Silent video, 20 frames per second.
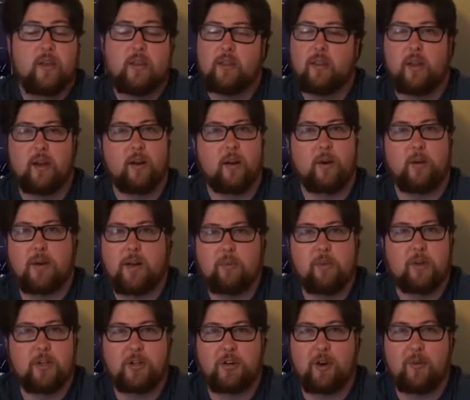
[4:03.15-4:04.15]
They're
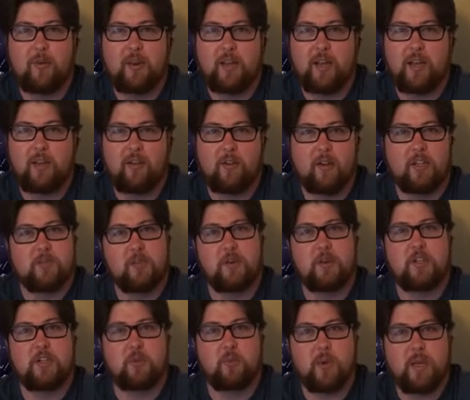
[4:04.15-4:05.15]
incredibly charming together, and it's
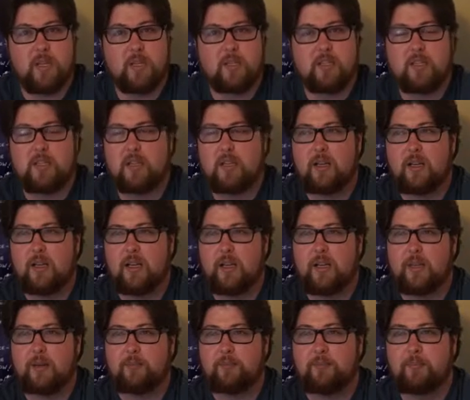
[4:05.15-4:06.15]
very sweet.
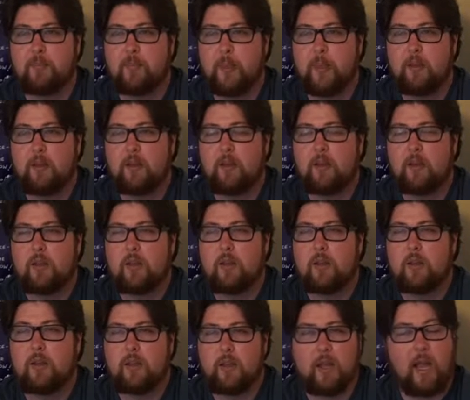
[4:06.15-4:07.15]

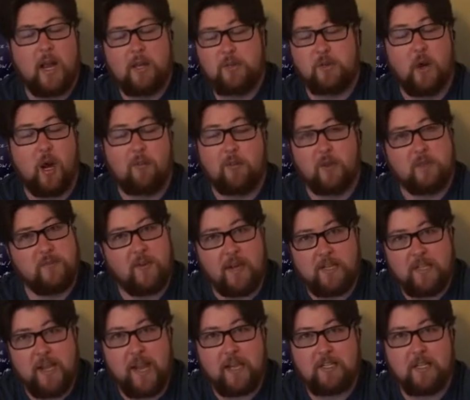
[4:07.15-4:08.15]
Andrew Garfield's
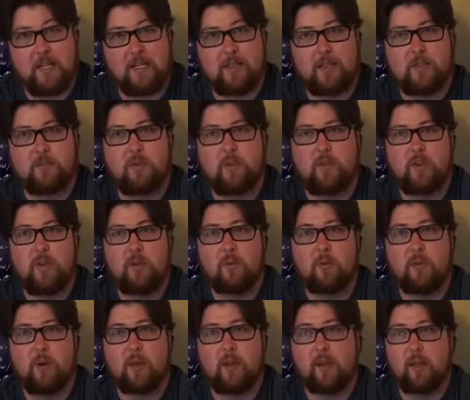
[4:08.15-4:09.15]
fantastic in this movie.
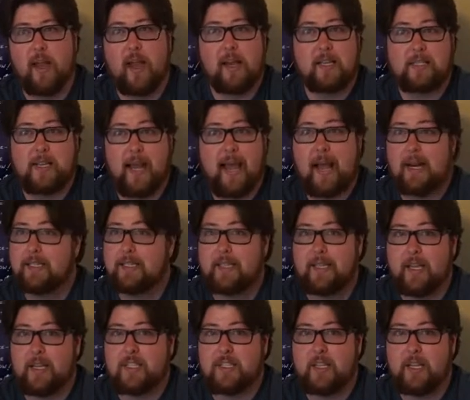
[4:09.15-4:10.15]
When the last act
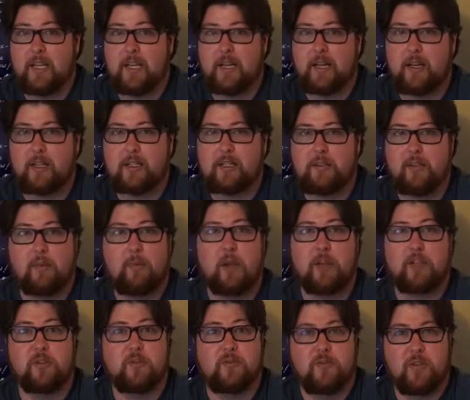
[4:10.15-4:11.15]
kicks in and it's a
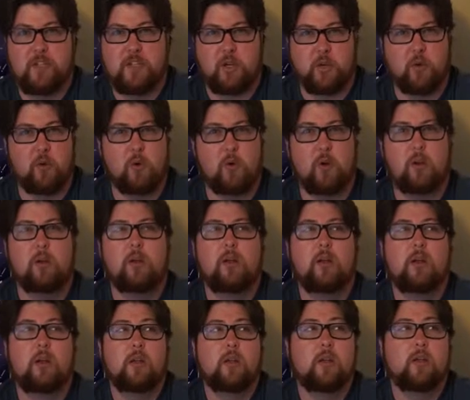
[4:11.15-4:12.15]
bunch of physical
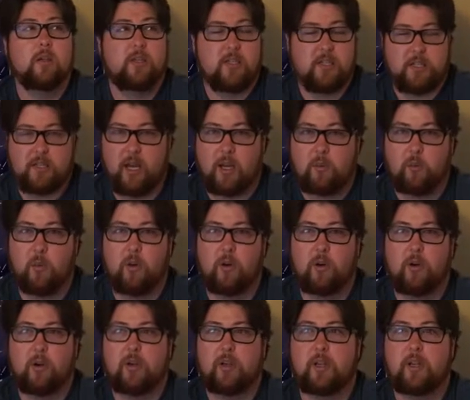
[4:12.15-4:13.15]
stunt
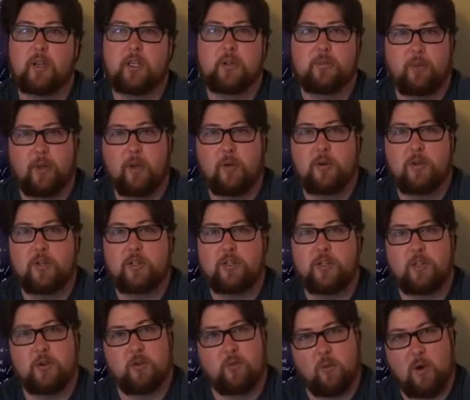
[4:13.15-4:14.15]
work and explosions
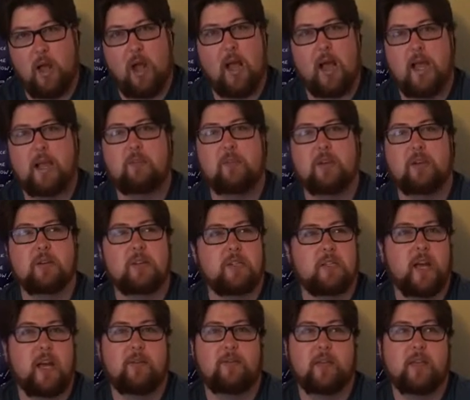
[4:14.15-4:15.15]
and grime and
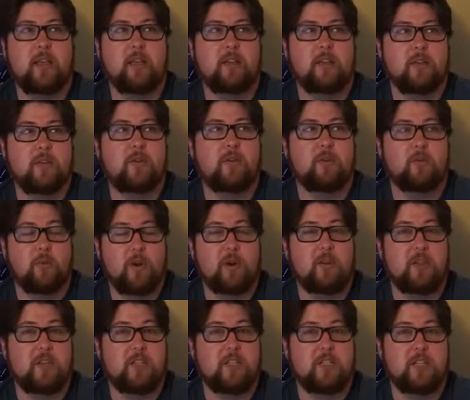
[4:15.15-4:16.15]
stuff, you can
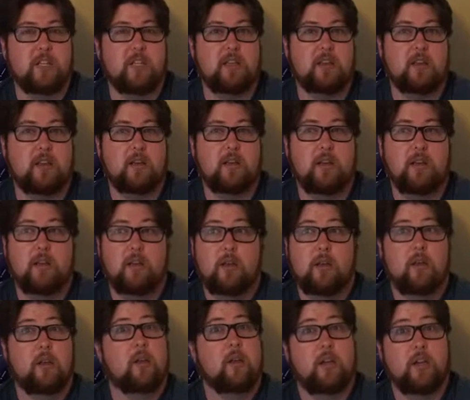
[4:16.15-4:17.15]
really see the
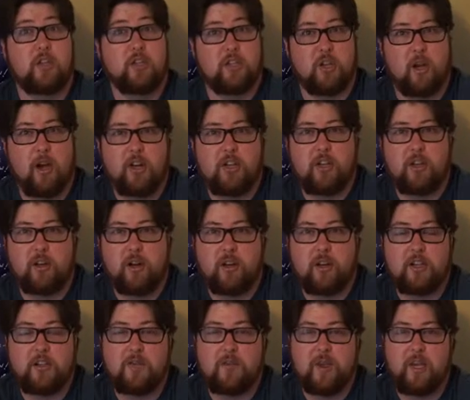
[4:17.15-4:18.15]
exhaustion
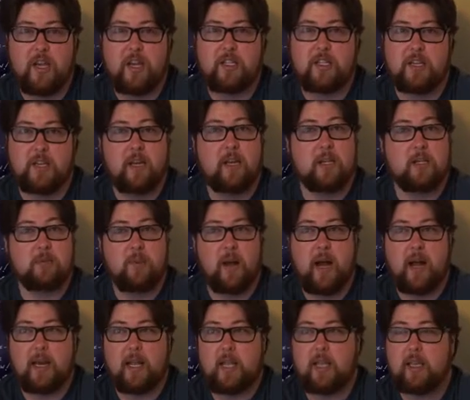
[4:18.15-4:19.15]
on his face and in his
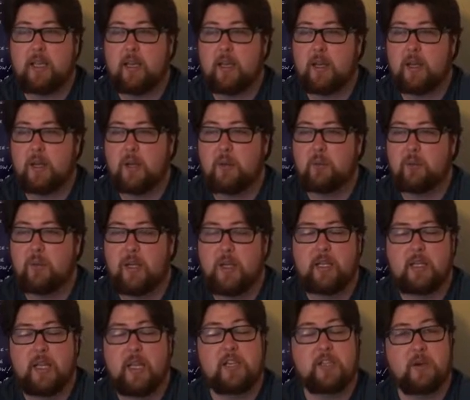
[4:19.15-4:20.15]
body.
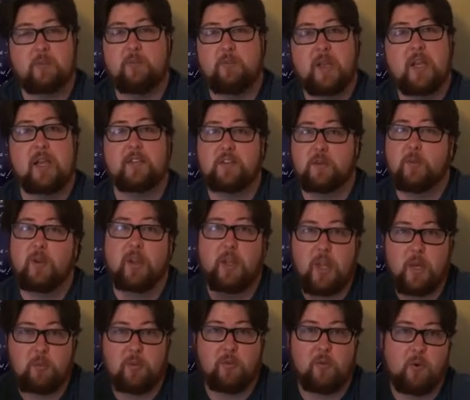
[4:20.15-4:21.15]
He gives a really
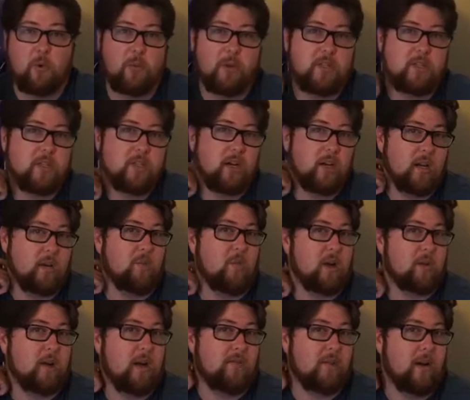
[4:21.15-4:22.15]
good performance.
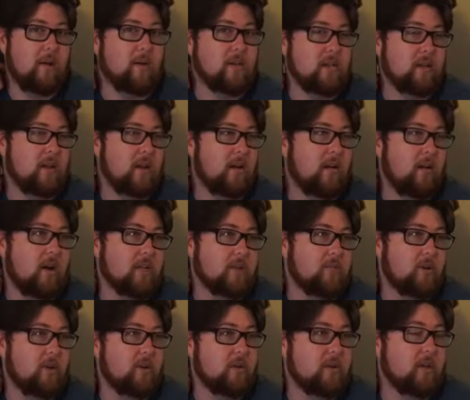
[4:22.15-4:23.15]
One of my favorites of the year, I
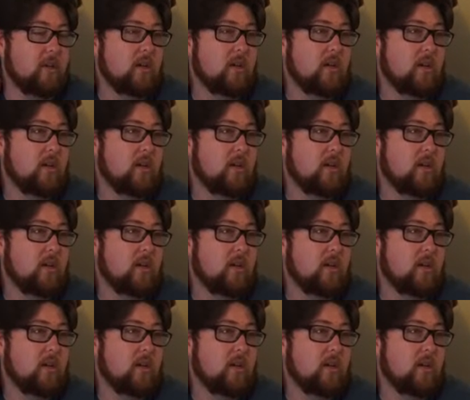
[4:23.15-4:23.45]
suppose.